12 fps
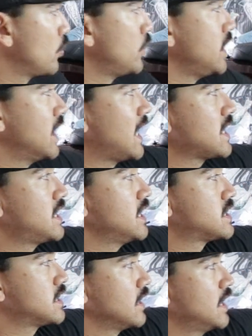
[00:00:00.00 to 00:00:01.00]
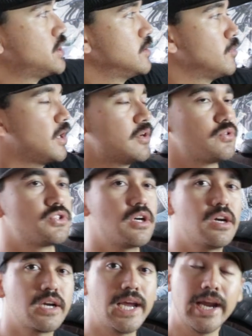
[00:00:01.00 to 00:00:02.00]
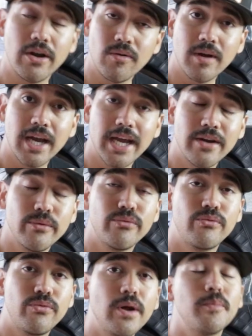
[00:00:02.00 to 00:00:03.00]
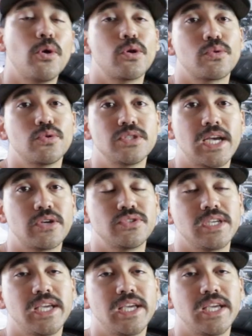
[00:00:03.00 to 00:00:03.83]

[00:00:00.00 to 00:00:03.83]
We got this Legend monoshock air ride from Hardcore Cycles.